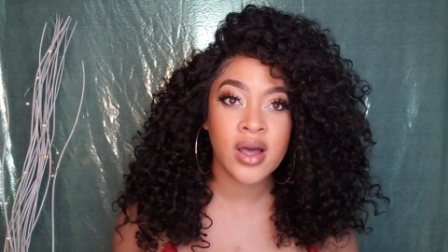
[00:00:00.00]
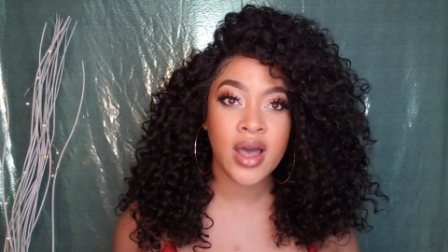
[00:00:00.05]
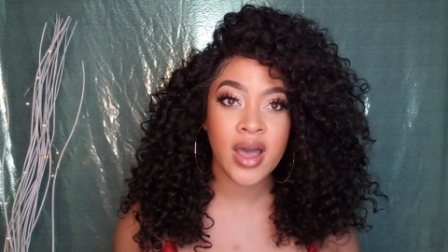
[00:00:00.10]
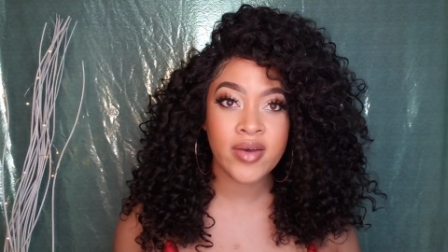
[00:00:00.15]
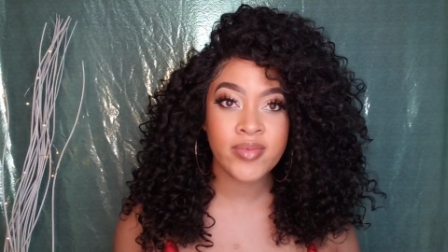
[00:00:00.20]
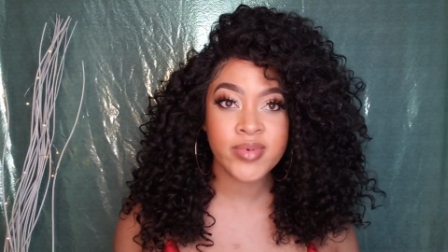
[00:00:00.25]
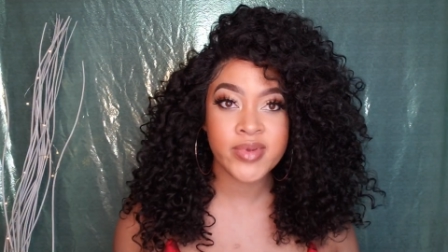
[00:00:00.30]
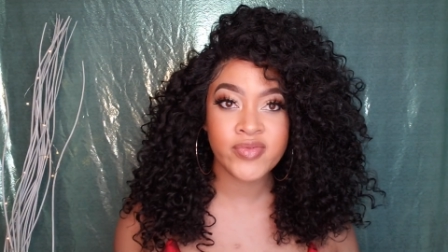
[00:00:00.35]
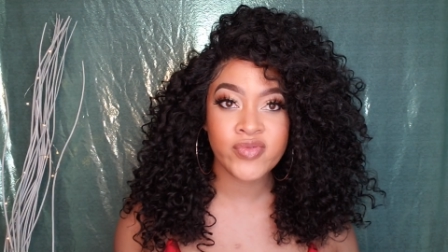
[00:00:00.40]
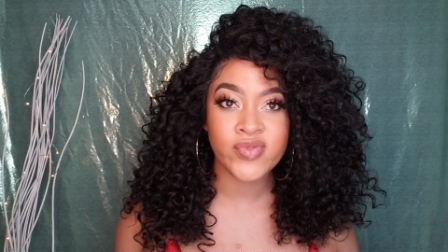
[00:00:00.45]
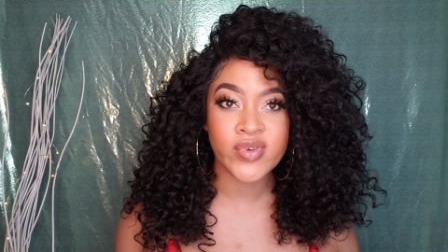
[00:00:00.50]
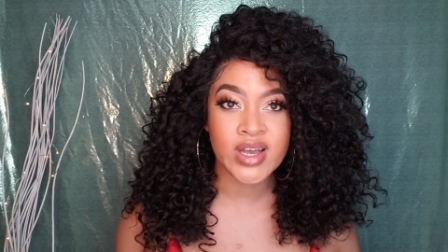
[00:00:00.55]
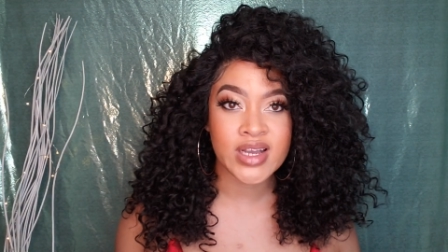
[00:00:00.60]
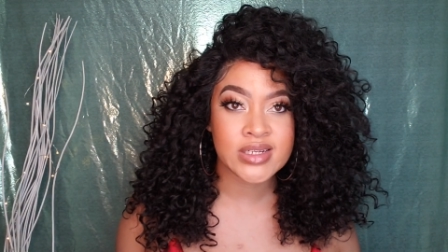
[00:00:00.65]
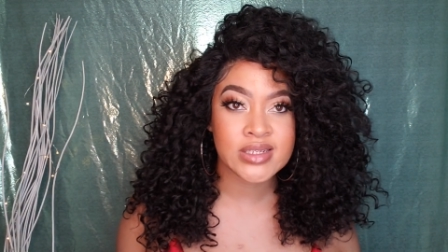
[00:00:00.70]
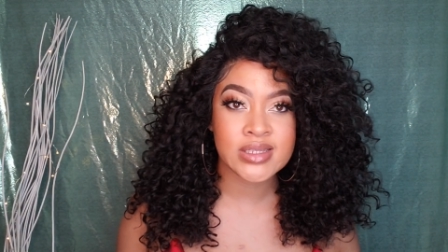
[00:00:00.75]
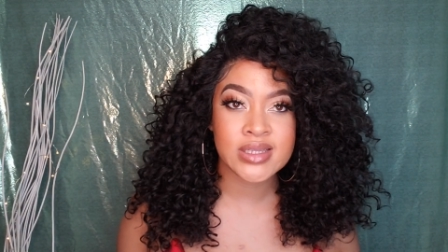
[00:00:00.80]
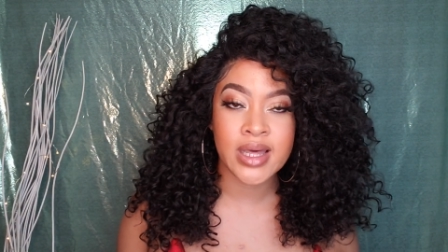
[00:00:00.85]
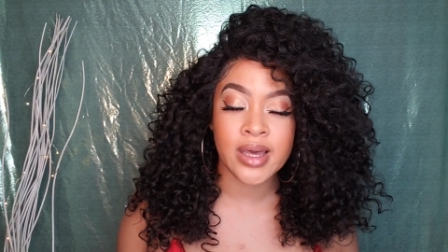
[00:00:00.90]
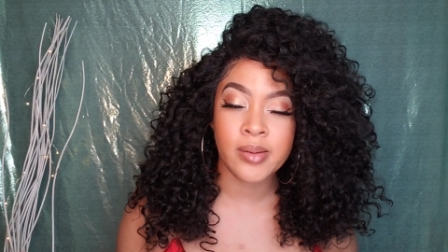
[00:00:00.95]
I've been
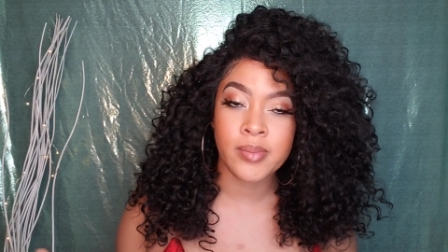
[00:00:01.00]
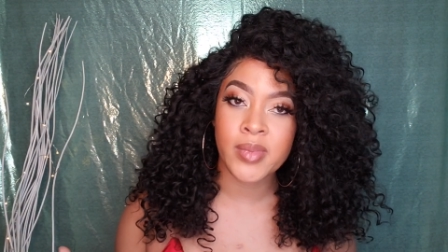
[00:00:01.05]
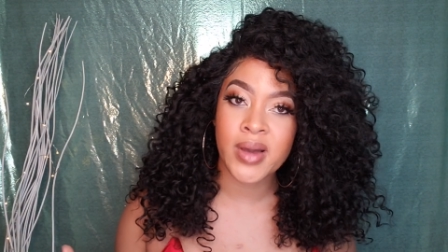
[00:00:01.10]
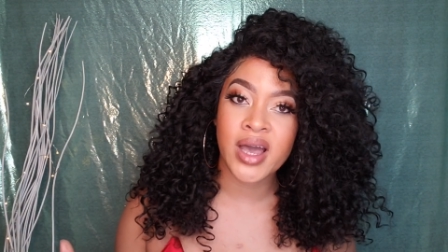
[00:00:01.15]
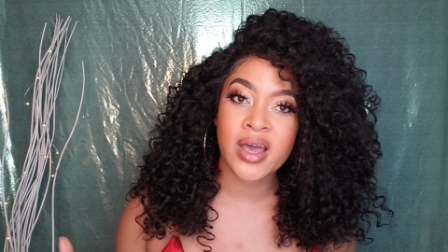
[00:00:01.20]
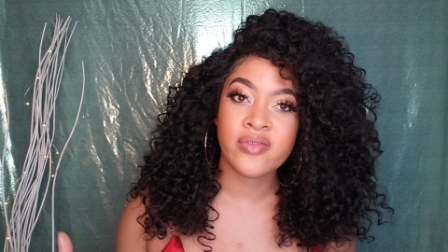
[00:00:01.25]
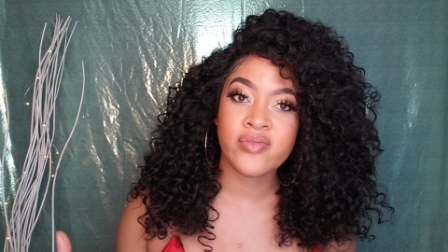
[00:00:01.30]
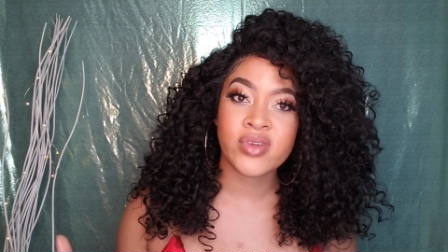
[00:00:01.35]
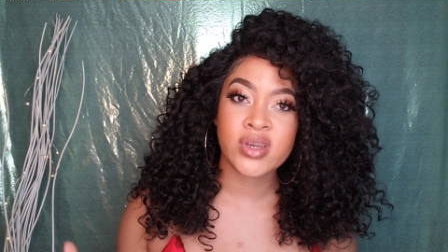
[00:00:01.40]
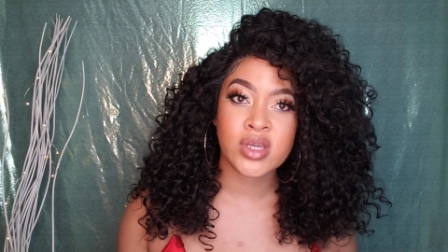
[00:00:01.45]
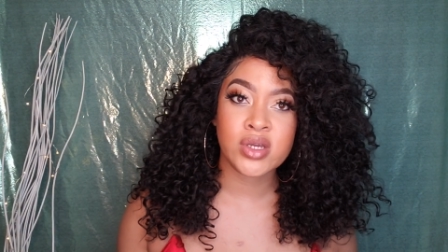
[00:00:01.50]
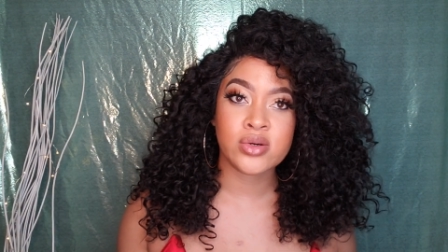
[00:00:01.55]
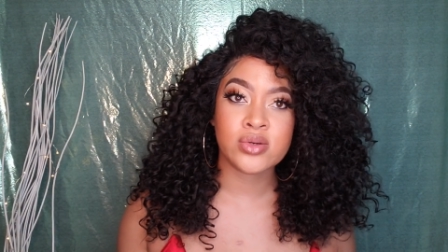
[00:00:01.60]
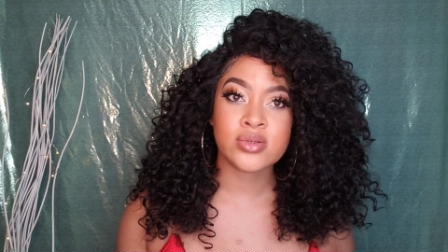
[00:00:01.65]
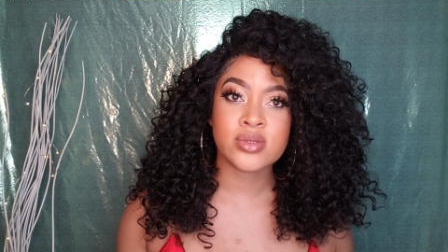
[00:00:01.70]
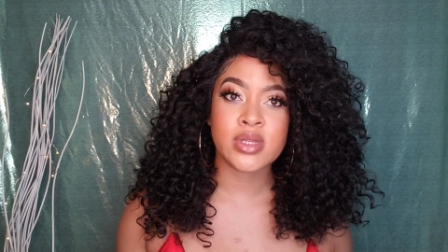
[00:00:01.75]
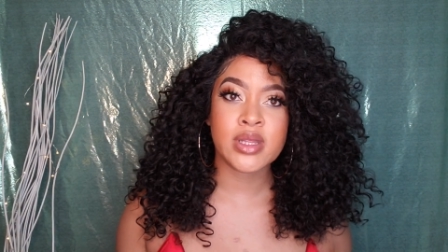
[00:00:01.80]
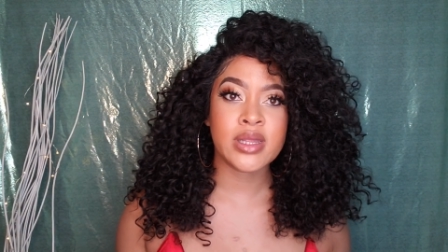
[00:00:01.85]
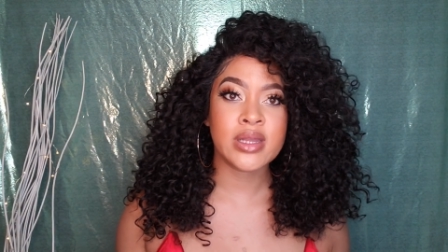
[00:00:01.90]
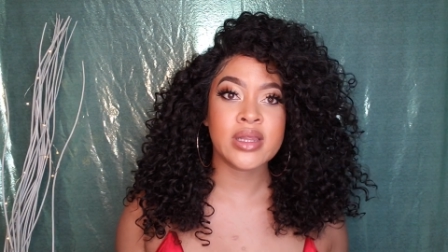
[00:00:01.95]
finding that my
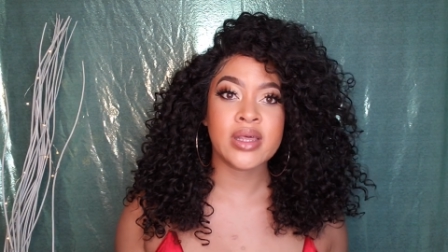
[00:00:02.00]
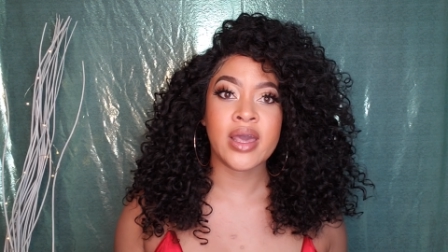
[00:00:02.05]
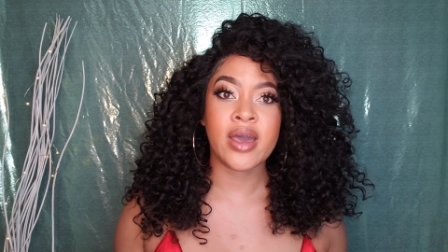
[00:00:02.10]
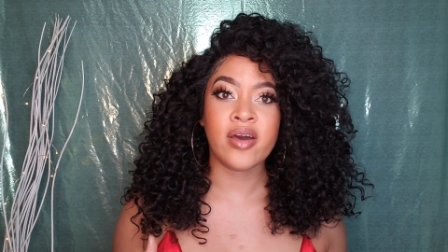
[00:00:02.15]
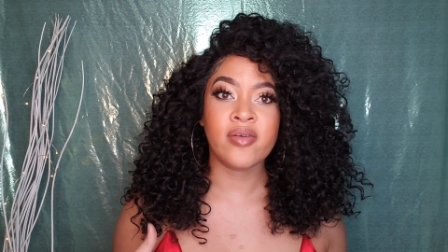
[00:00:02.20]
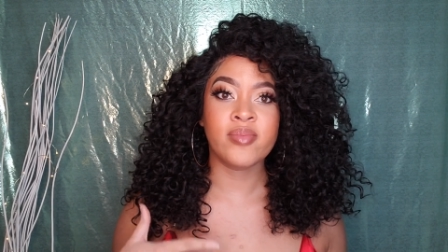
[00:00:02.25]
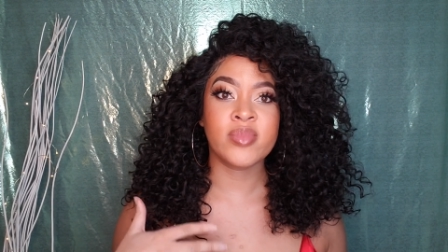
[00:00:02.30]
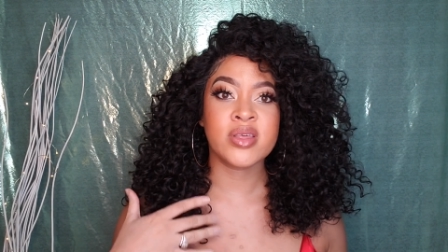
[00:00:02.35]
videos lately have